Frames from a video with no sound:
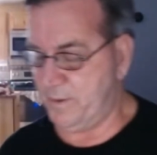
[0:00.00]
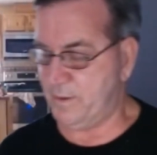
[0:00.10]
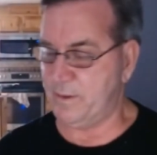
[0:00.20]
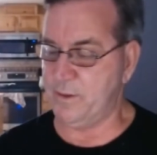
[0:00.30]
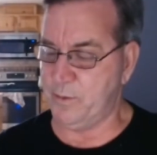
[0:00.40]

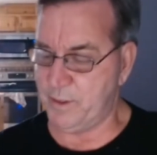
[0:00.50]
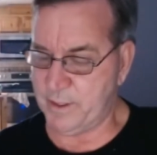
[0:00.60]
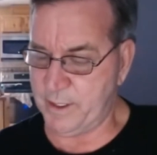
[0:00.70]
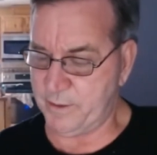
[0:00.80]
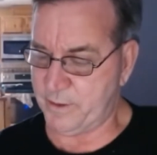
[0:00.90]
So
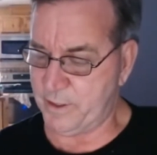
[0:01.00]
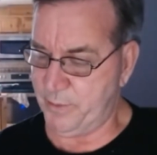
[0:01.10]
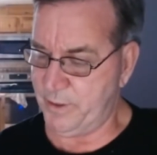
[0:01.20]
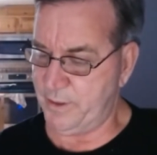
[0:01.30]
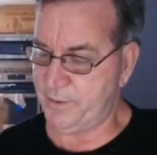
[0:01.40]
we'll start
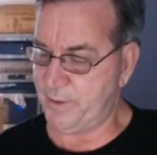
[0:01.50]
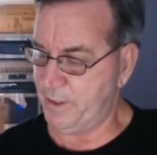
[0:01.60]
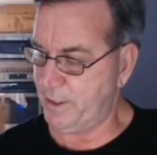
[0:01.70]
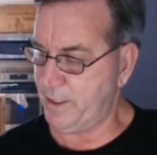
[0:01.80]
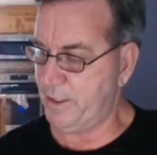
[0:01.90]
putting this thing
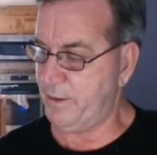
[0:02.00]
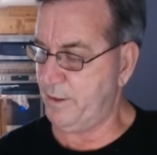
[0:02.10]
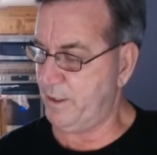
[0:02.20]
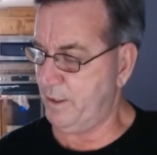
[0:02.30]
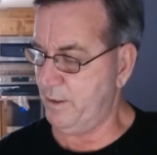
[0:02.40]
together
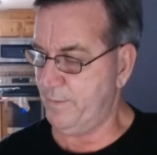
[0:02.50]
here.